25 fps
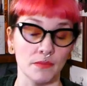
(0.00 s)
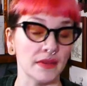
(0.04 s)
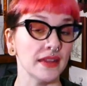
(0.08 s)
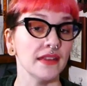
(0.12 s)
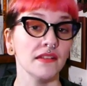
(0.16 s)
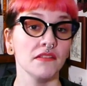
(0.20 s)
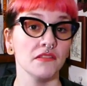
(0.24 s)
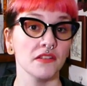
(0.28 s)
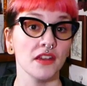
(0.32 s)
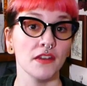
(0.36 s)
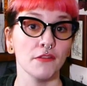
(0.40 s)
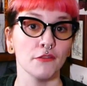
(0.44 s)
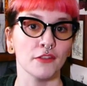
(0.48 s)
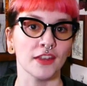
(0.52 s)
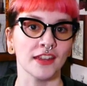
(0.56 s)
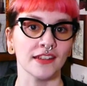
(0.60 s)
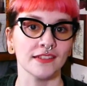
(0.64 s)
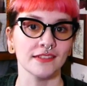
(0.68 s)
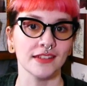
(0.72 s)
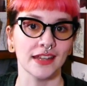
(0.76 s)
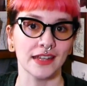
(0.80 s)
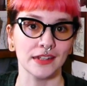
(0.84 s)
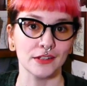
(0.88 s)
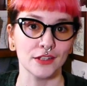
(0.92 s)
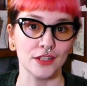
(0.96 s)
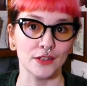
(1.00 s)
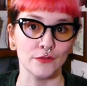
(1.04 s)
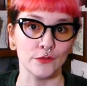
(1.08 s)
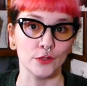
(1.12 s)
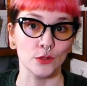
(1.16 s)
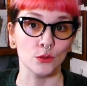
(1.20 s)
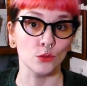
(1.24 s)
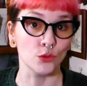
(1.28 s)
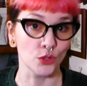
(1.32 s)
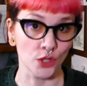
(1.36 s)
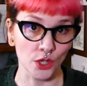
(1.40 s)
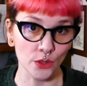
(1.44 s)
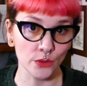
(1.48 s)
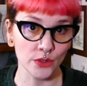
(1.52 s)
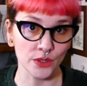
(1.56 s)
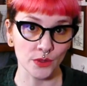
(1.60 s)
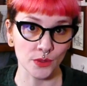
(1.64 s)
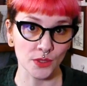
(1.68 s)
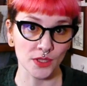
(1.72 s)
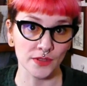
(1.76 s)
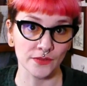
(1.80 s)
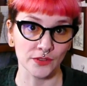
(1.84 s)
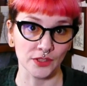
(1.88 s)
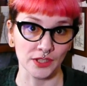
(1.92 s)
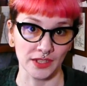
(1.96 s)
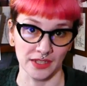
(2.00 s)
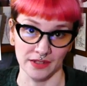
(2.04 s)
mean nothing and give you no useful